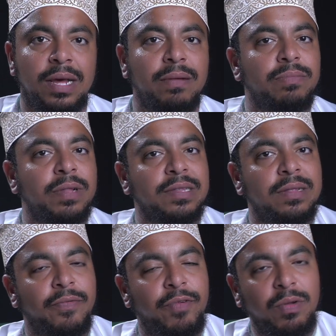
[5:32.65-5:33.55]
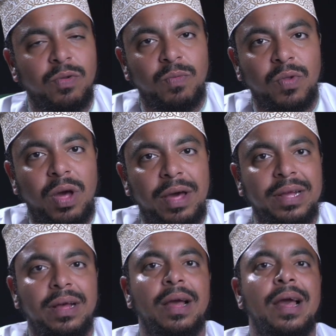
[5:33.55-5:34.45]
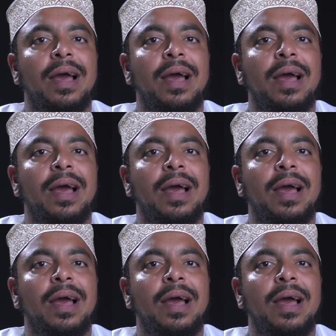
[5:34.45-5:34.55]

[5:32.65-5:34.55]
The fi'l al-mudari'